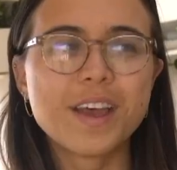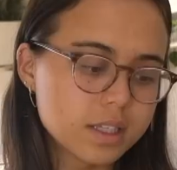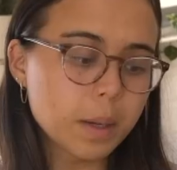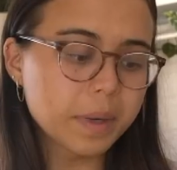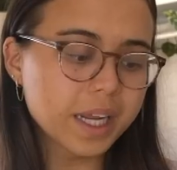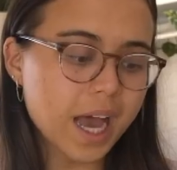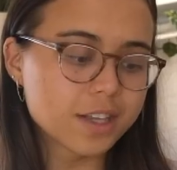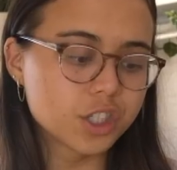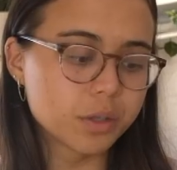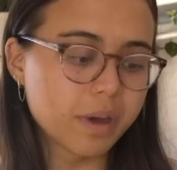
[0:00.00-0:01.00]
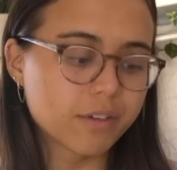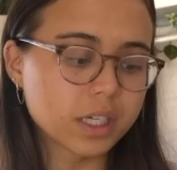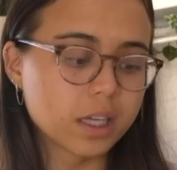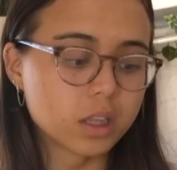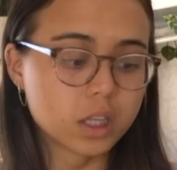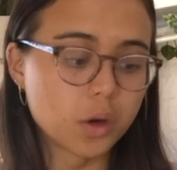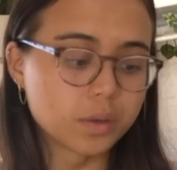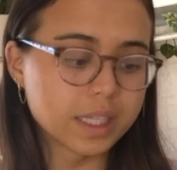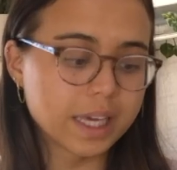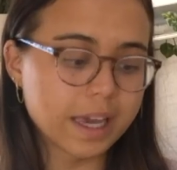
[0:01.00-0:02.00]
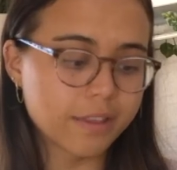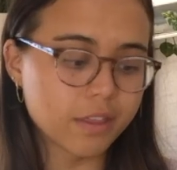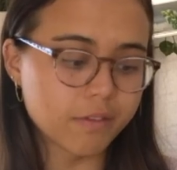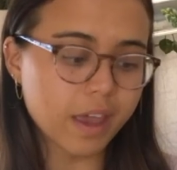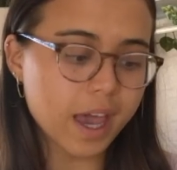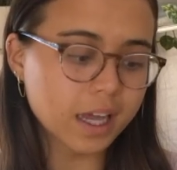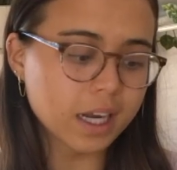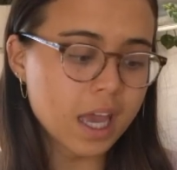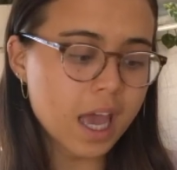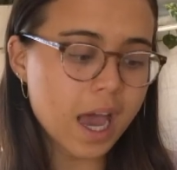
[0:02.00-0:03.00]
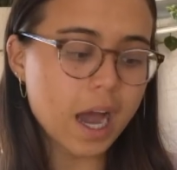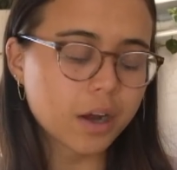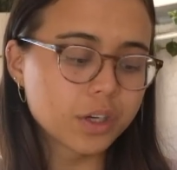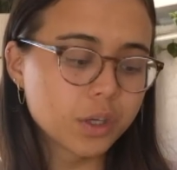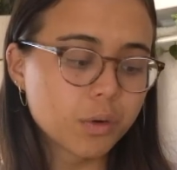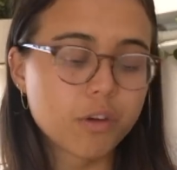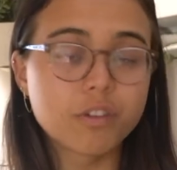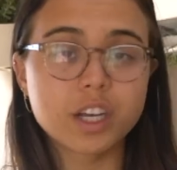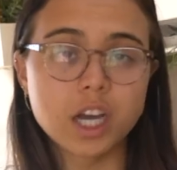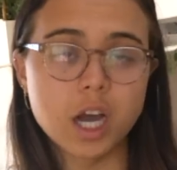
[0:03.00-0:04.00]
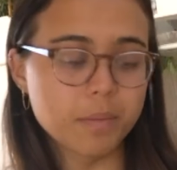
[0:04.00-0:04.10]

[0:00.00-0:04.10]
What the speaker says: Somebody asked, do you ever get lonely in the van? How do you overcome